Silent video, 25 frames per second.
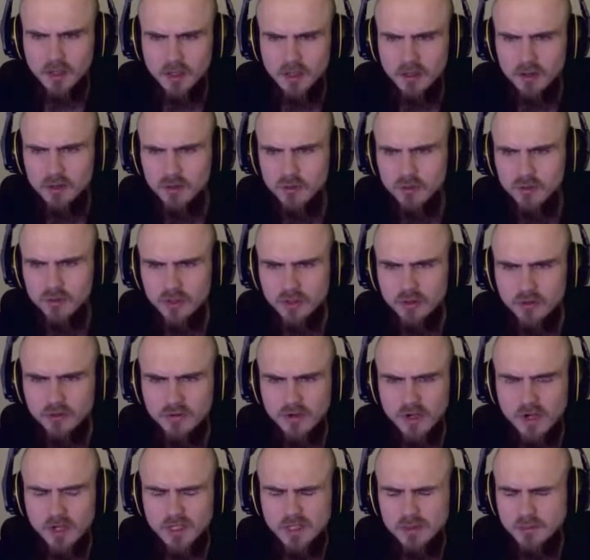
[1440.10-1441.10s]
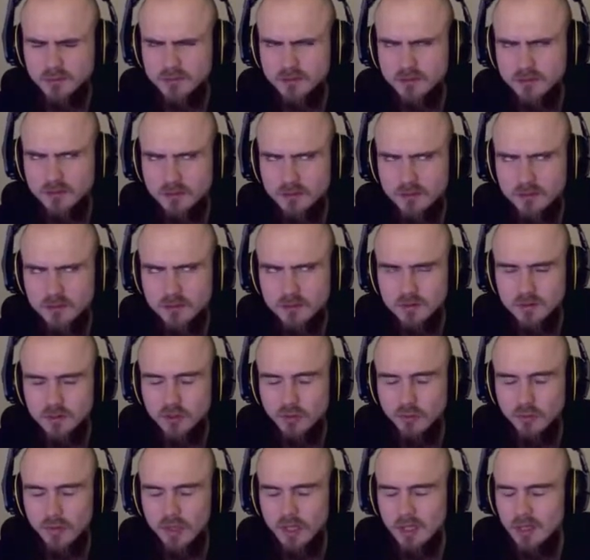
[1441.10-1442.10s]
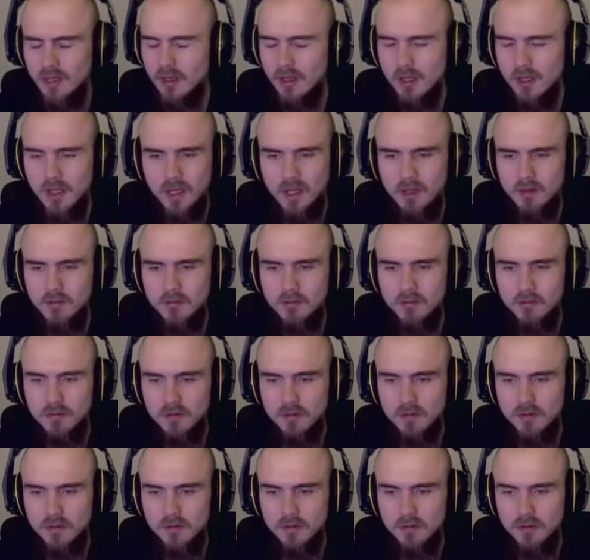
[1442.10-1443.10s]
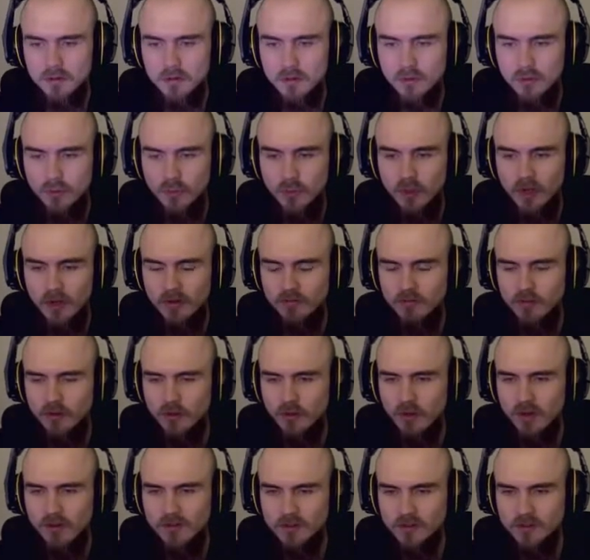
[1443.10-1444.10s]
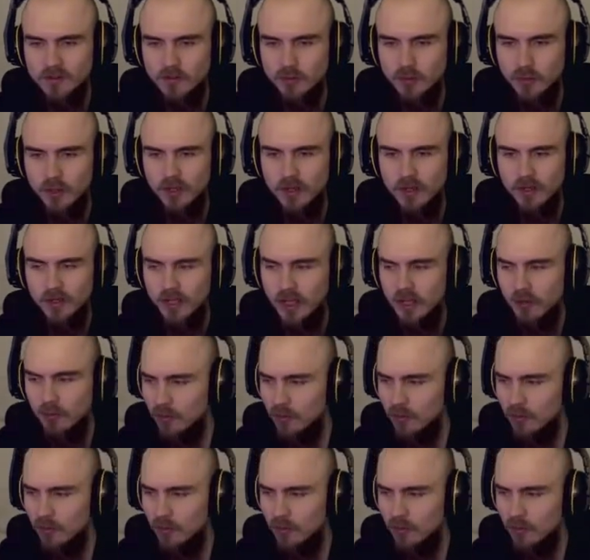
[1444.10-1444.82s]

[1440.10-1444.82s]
new tier of items, but we'll in a few levels if we didn't now.